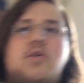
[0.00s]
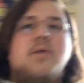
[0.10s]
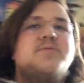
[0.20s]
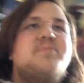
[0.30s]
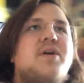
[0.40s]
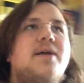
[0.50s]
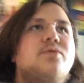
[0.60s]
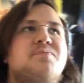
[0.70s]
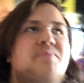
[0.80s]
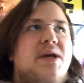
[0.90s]
Corpse Bride
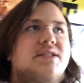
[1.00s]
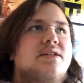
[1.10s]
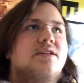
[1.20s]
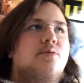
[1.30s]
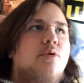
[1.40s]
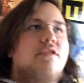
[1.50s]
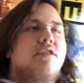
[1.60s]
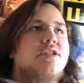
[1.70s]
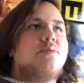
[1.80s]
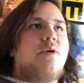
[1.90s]
was basically
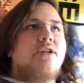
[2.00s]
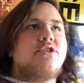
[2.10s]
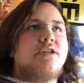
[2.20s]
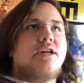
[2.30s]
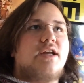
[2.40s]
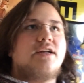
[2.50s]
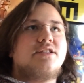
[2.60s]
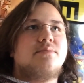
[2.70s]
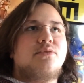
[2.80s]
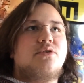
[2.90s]
worthless watching and had
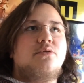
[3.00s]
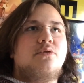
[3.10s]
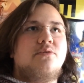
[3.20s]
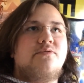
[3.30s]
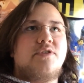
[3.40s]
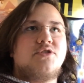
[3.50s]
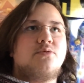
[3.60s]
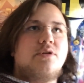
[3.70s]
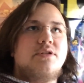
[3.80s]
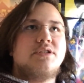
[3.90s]
some cool
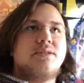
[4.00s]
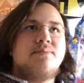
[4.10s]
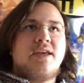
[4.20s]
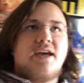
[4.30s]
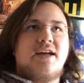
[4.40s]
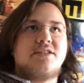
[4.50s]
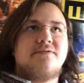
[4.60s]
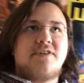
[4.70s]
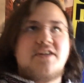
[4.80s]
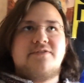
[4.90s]
visuals and
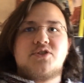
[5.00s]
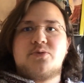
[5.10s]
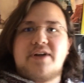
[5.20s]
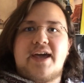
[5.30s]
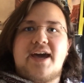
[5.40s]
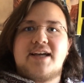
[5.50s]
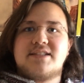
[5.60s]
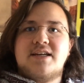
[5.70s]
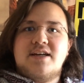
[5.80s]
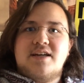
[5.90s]
some funny visual
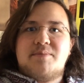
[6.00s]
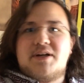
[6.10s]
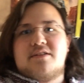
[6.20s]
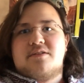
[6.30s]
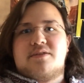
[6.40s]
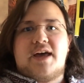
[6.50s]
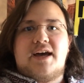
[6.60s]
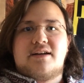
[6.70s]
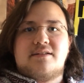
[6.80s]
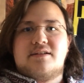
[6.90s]
gags, but other than
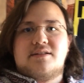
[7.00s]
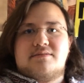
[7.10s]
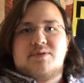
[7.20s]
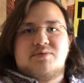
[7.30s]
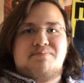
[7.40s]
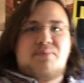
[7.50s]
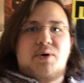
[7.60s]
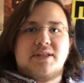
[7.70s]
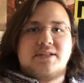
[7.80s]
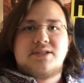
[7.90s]
that, it was
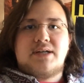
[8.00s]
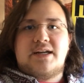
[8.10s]
pointless.